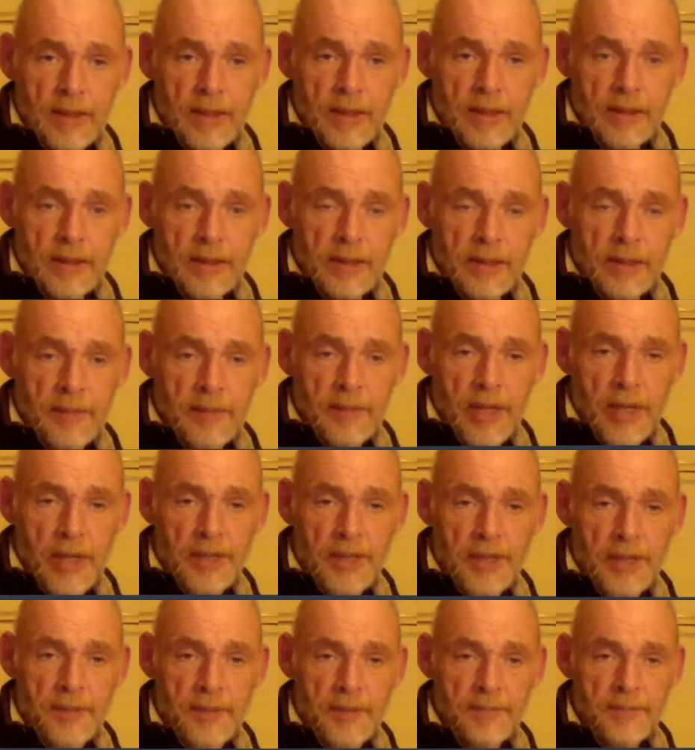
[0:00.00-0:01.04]

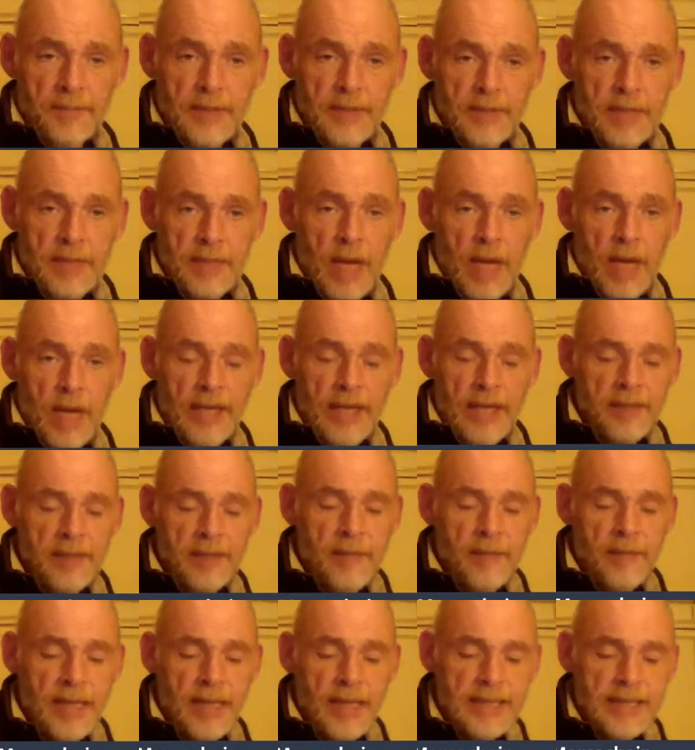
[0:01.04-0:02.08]
Simon,
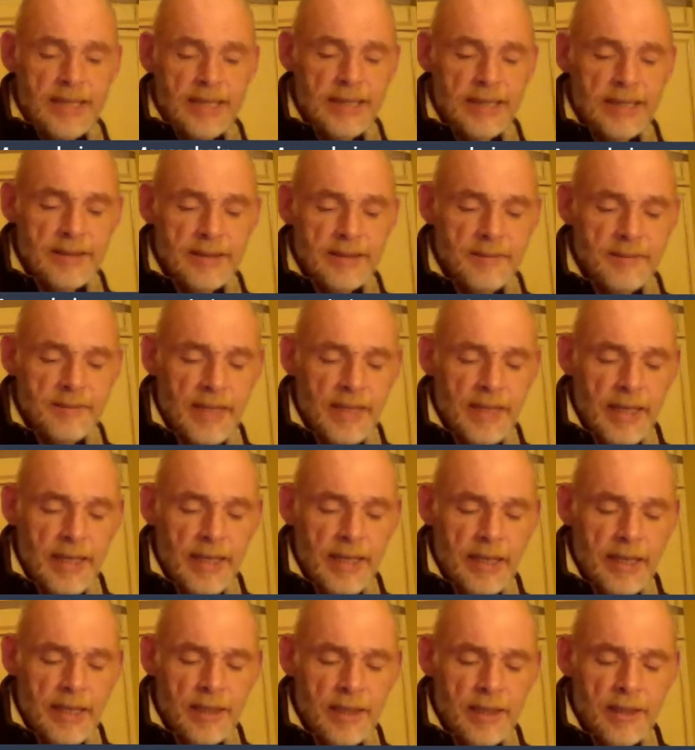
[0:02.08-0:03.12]
Simon, Martin,
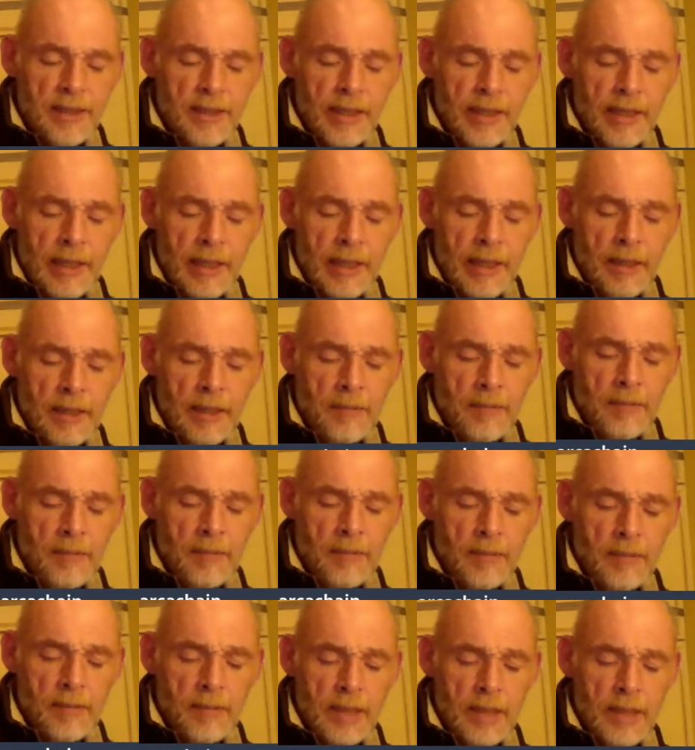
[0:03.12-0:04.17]
and
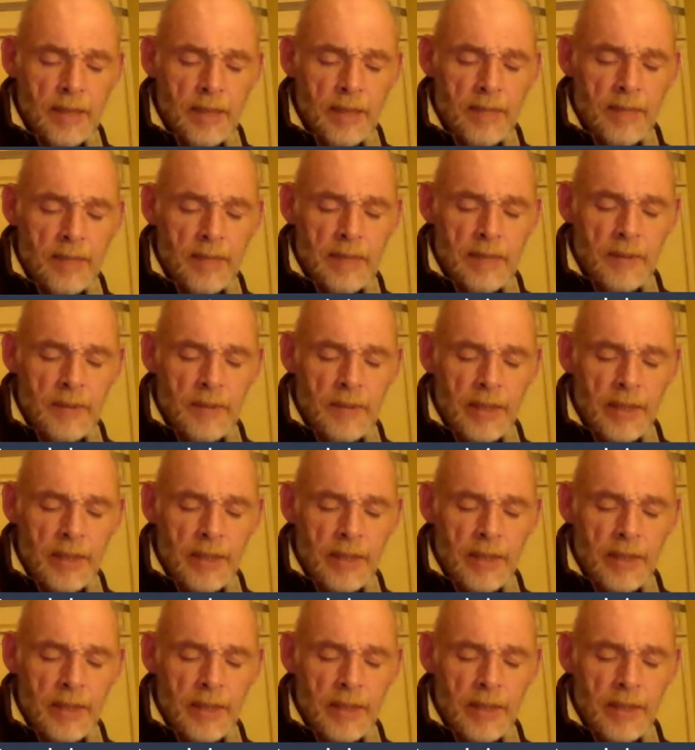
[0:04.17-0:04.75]
yeah, maybe